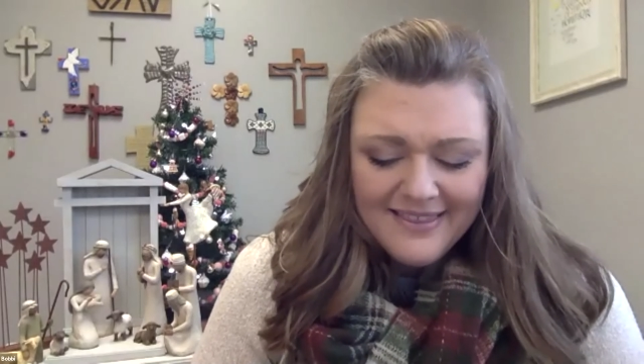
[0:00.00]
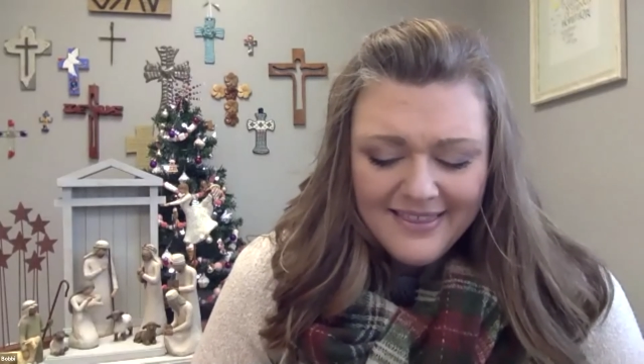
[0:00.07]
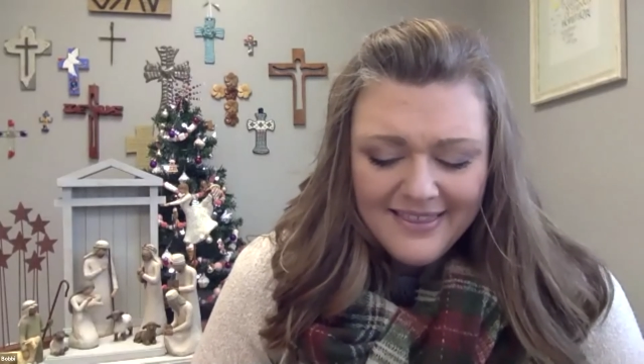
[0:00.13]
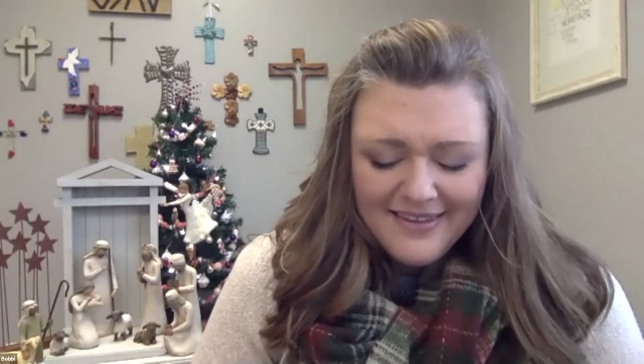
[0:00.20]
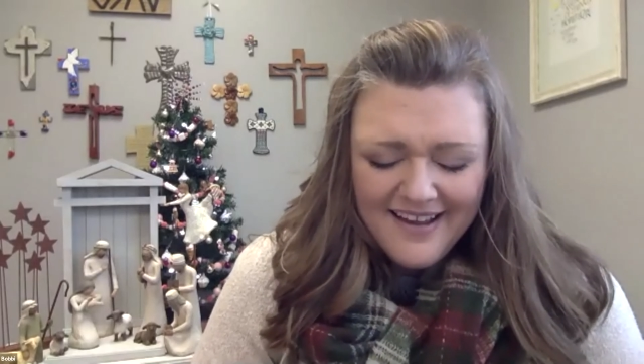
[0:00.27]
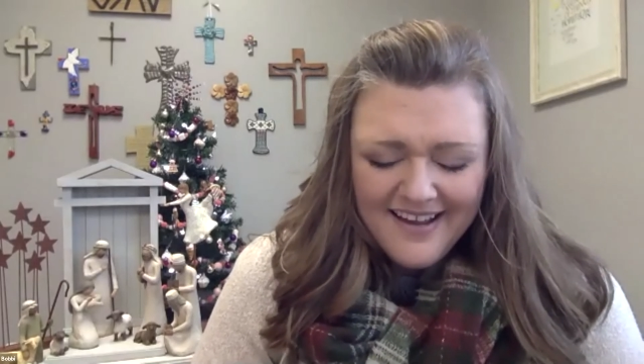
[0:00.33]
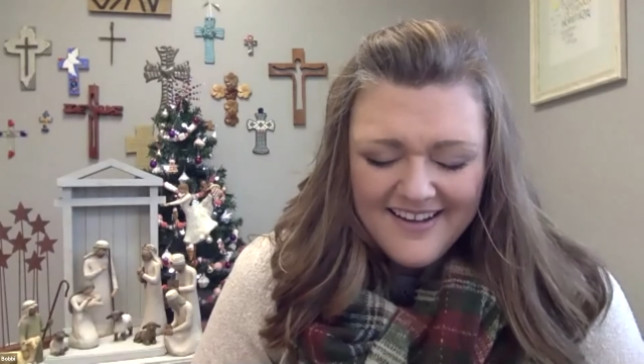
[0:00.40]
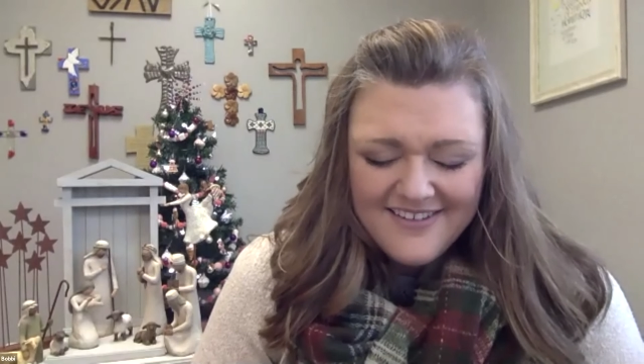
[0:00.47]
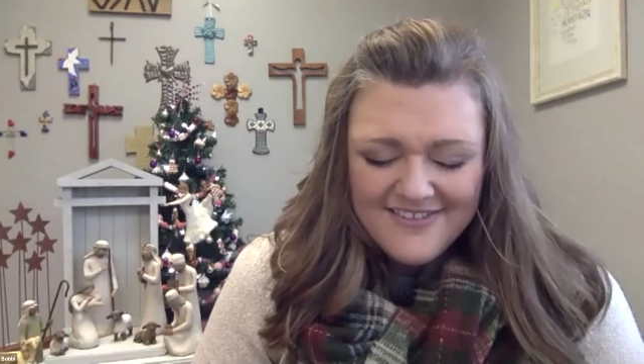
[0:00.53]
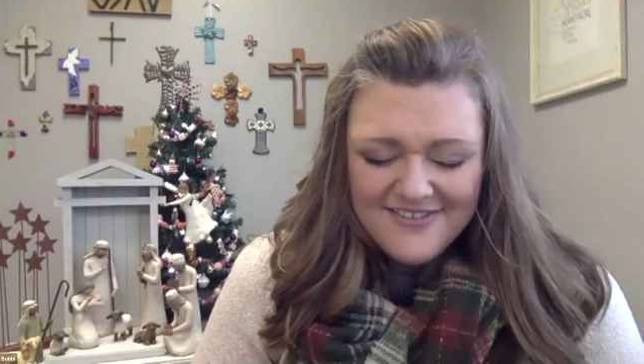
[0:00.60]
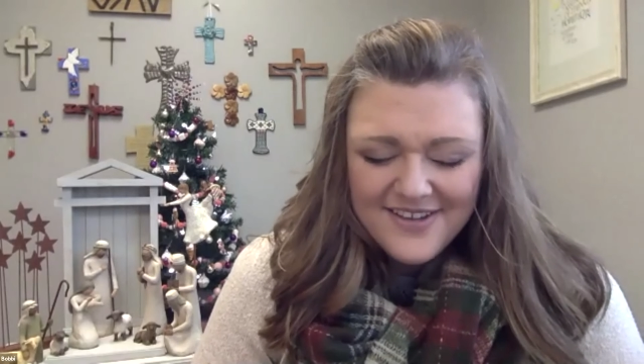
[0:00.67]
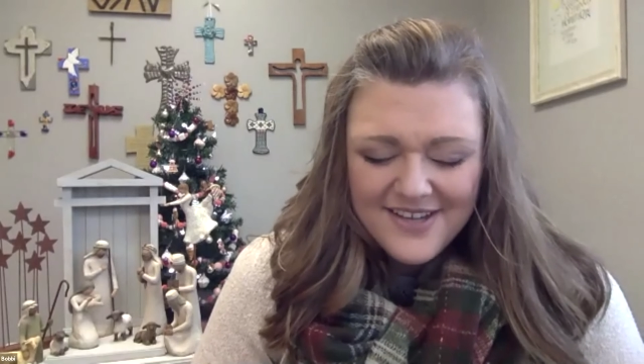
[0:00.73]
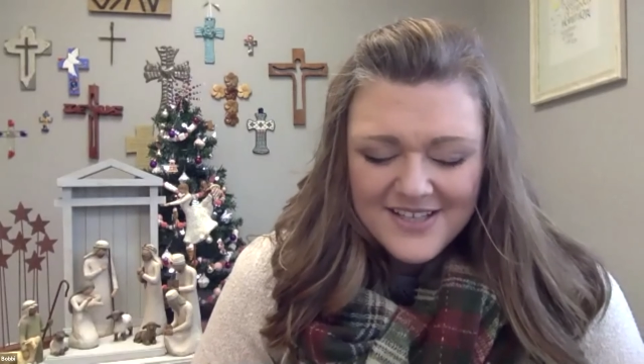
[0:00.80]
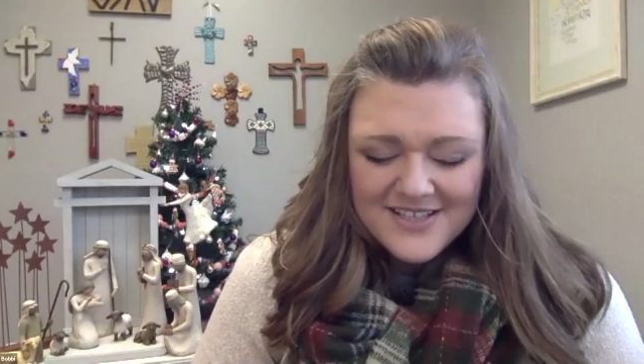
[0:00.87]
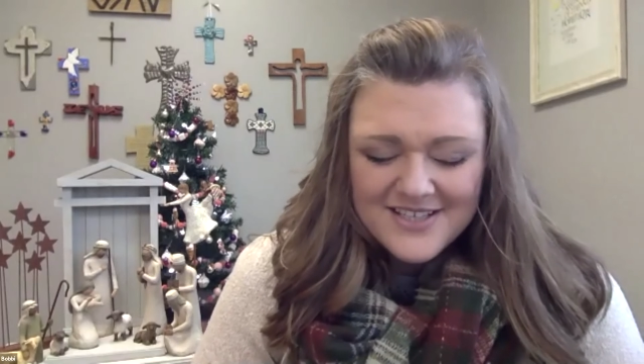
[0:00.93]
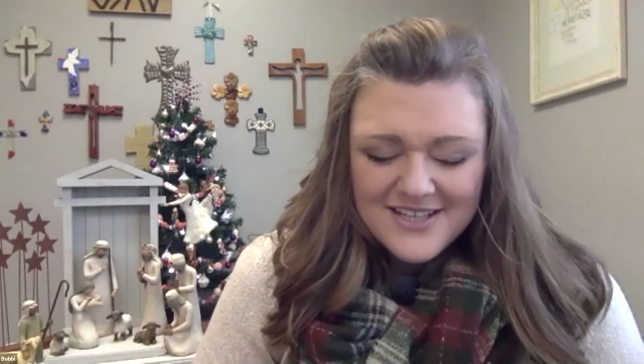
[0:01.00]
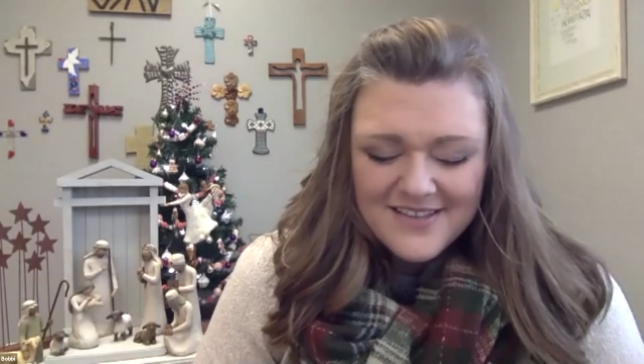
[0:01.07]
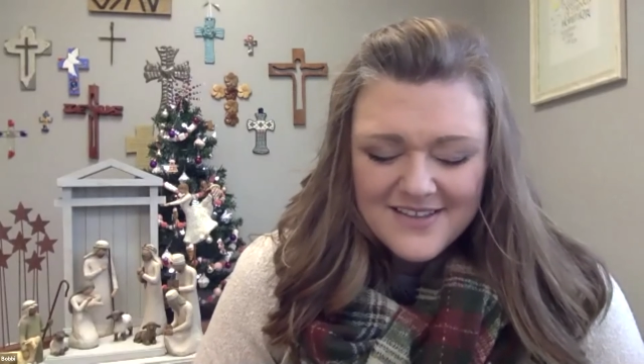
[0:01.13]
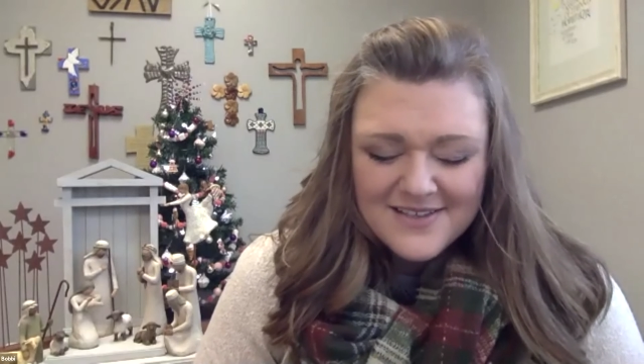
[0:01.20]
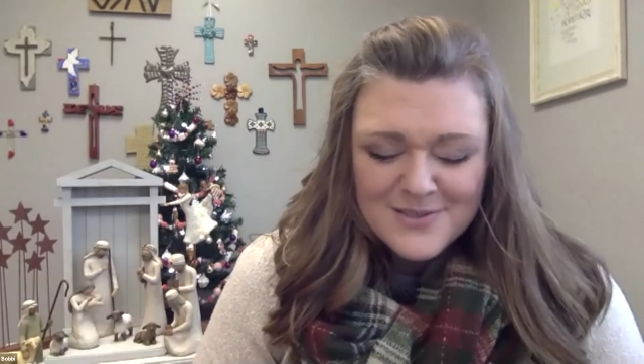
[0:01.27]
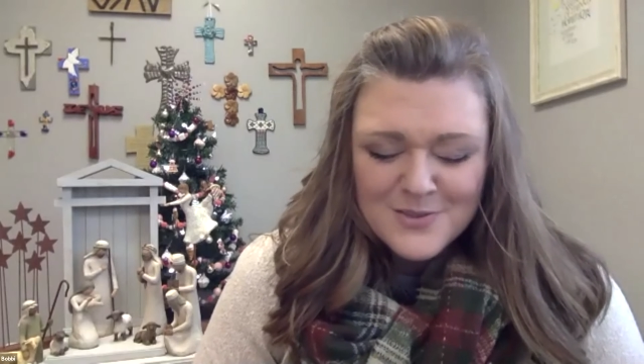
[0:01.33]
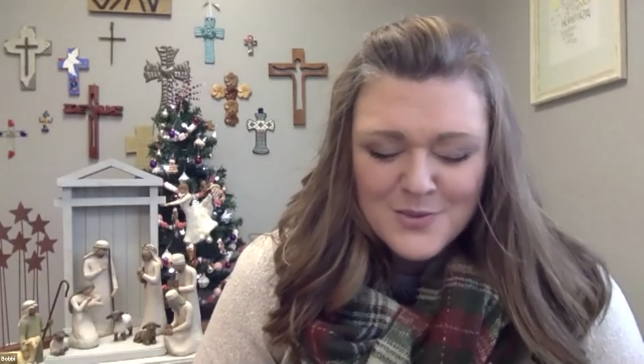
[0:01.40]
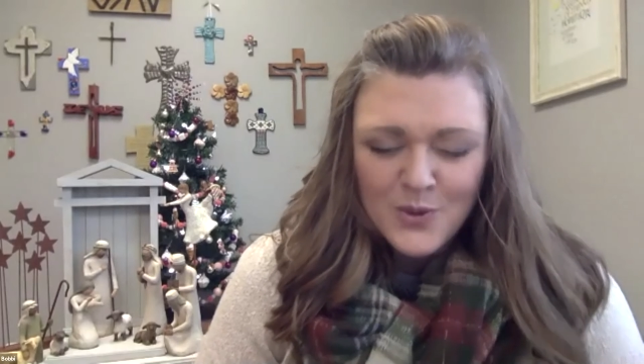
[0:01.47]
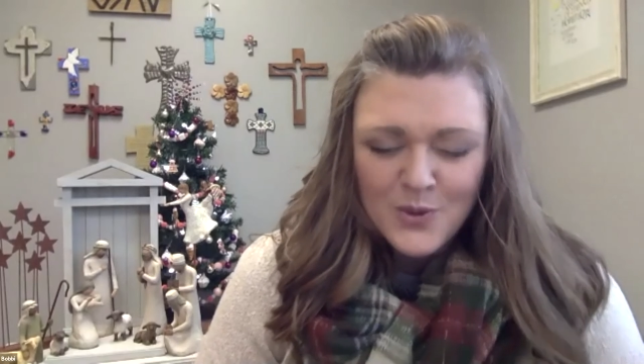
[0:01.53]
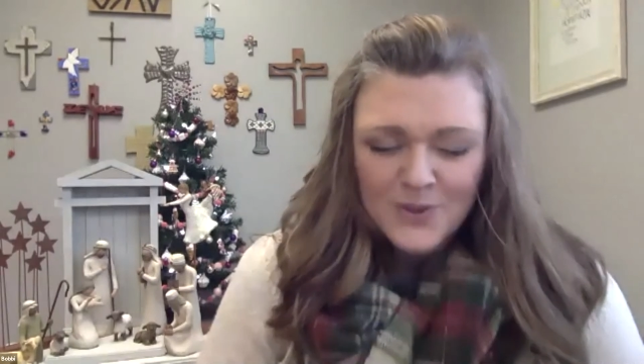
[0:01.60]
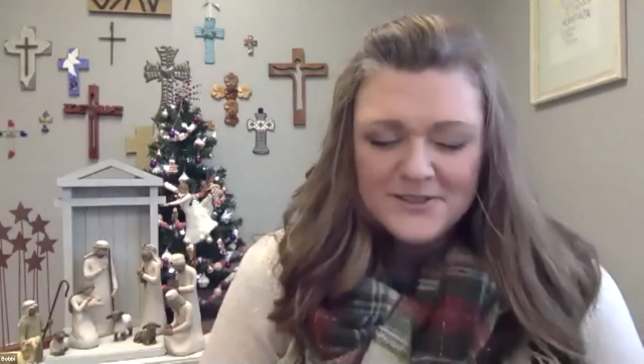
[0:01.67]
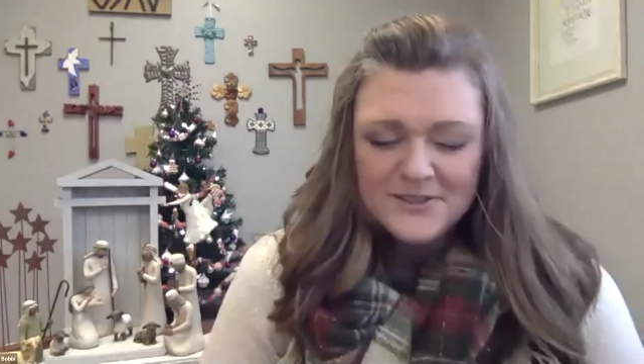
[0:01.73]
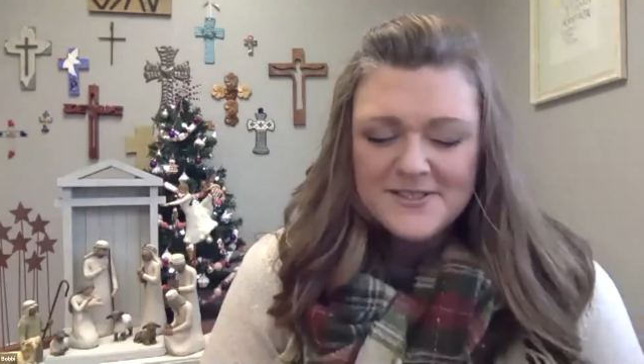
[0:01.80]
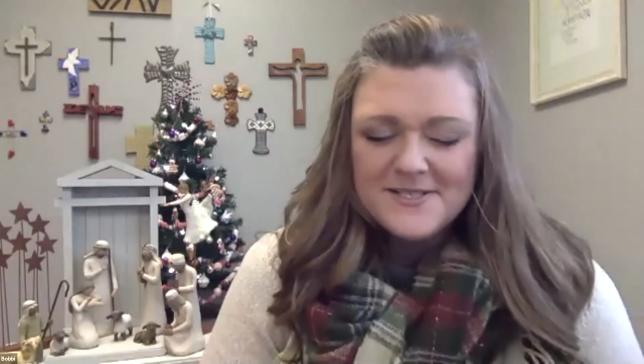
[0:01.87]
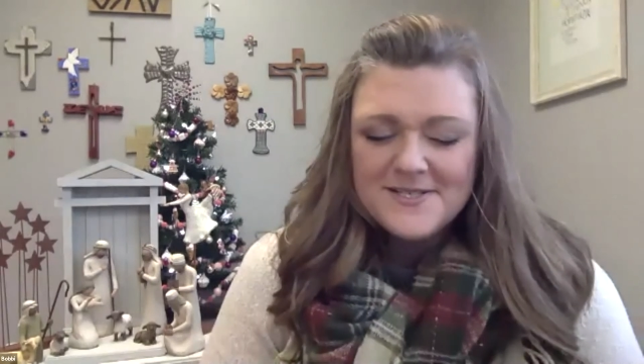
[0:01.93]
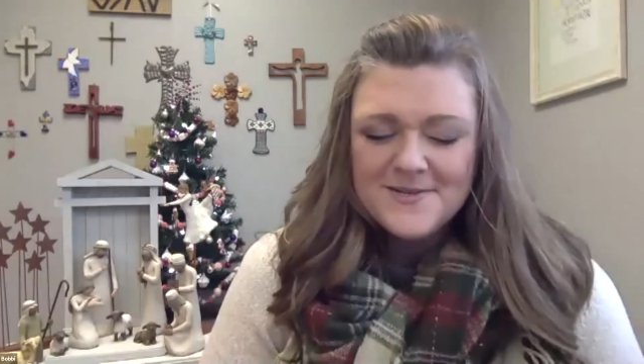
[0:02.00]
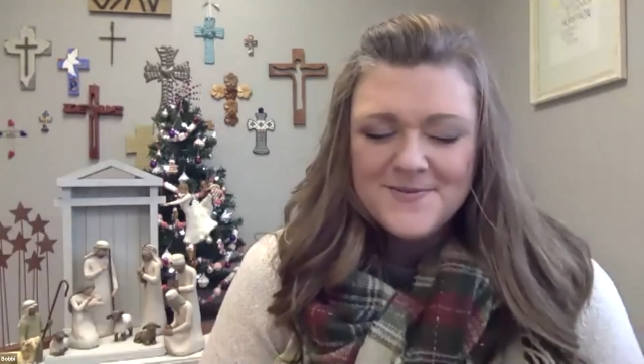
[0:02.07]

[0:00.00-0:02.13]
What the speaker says: love into this world.